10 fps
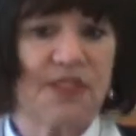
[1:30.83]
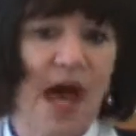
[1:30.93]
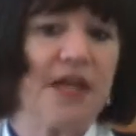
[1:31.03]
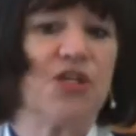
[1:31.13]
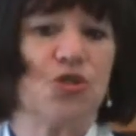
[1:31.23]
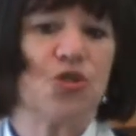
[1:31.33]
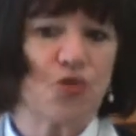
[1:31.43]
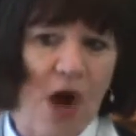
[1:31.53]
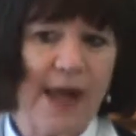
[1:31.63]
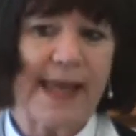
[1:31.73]
decided to
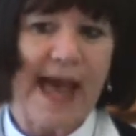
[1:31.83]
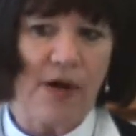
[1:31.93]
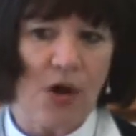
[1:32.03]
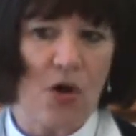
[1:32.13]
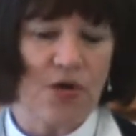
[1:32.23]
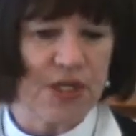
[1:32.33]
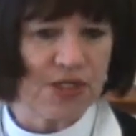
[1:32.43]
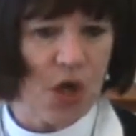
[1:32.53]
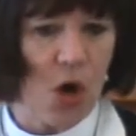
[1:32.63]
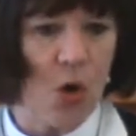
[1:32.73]
strike out on
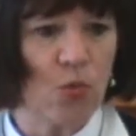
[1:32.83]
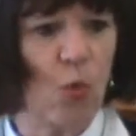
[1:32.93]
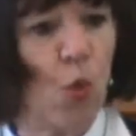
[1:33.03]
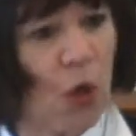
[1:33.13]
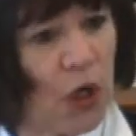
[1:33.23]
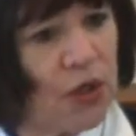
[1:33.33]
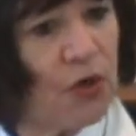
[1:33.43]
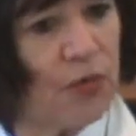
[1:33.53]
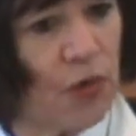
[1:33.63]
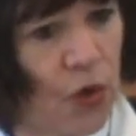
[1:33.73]
his own
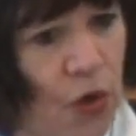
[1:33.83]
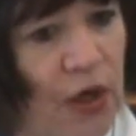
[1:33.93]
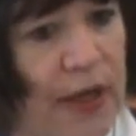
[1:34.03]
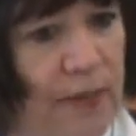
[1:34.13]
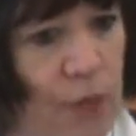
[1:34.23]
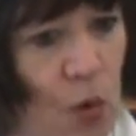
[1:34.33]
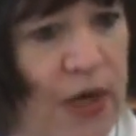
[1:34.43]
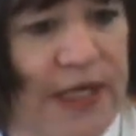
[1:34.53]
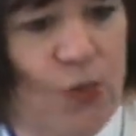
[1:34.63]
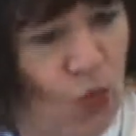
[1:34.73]
one early
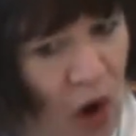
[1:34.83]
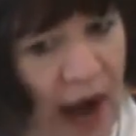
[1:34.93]
morning,